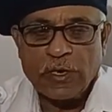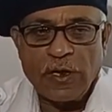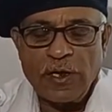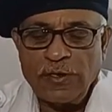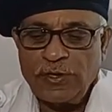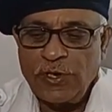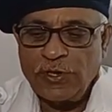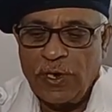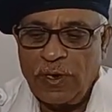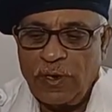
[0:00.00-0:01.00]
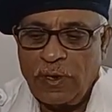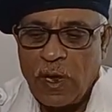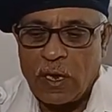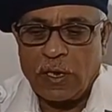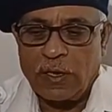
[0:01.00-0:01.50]
condensation
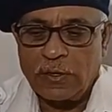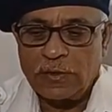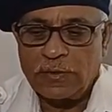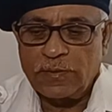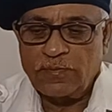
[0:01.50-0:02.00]
occurs